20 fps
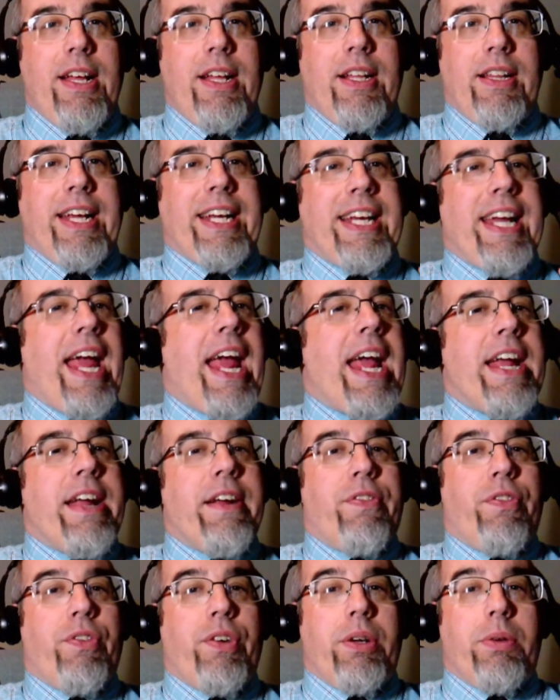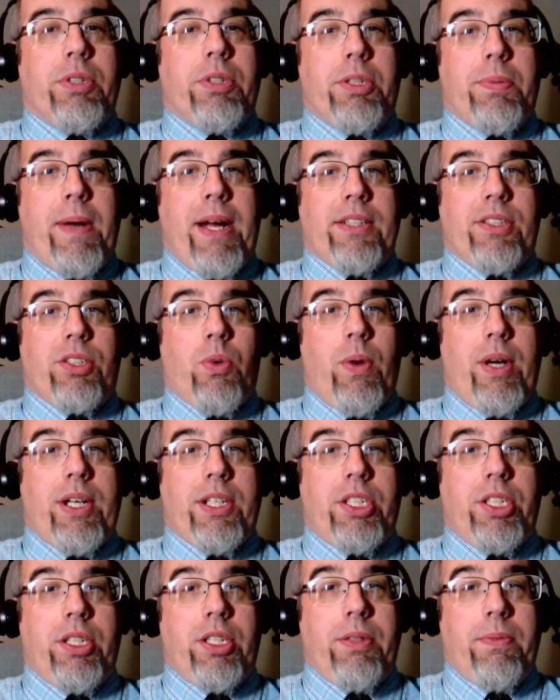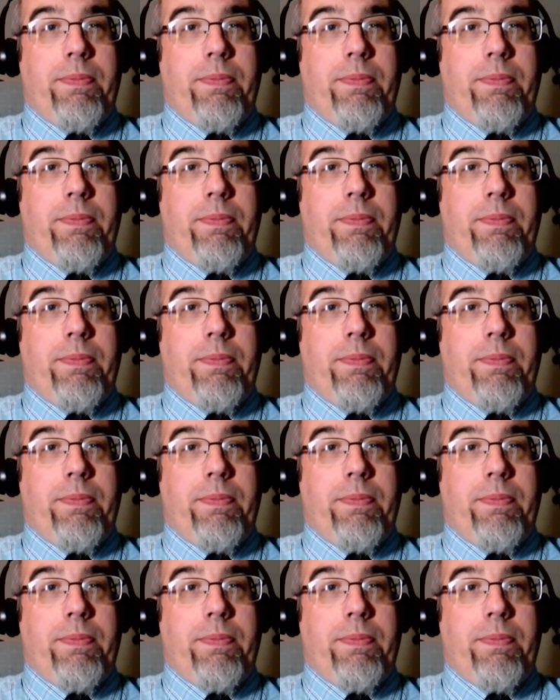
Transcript: like a free response question.